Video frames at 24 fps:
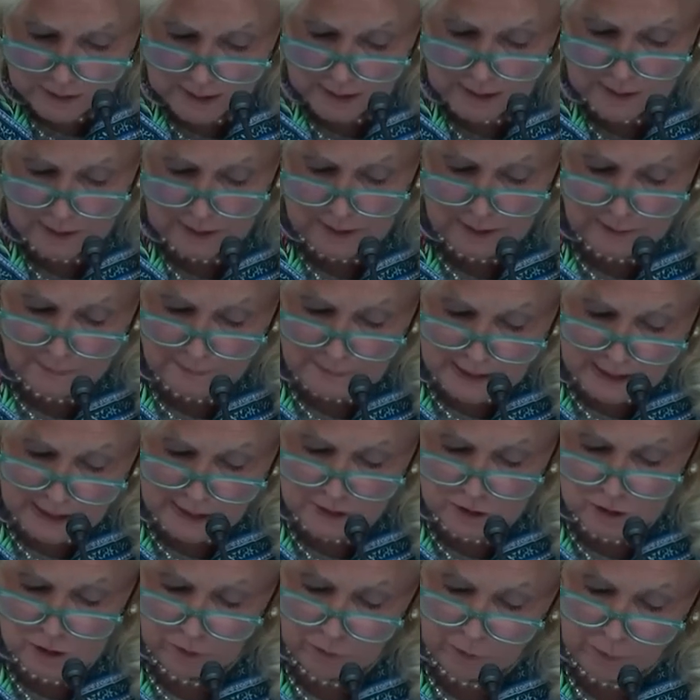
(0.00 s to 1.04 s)
meet the
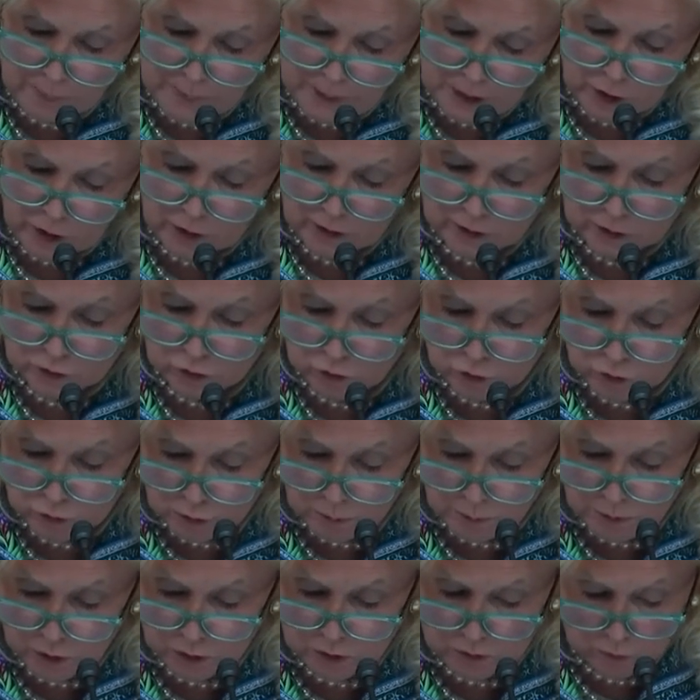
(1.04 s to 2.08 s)
needs of American
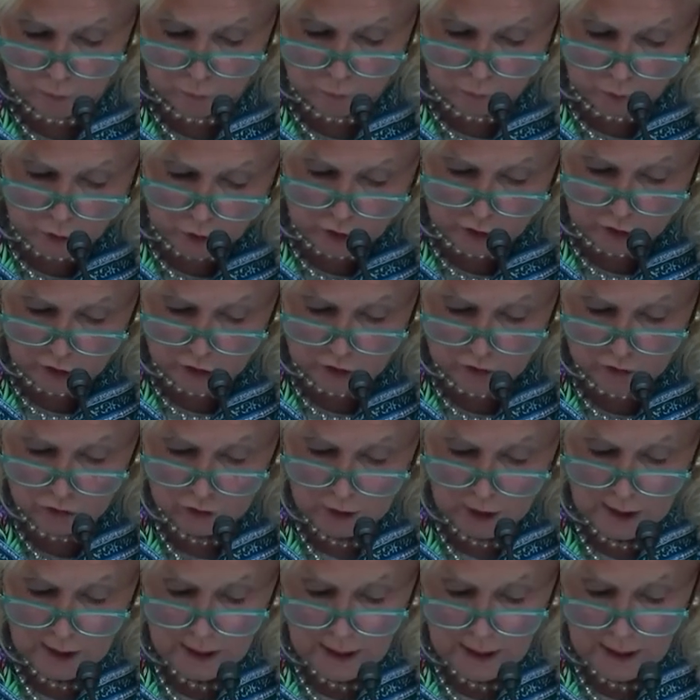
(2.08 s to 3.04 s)
consumers and workers,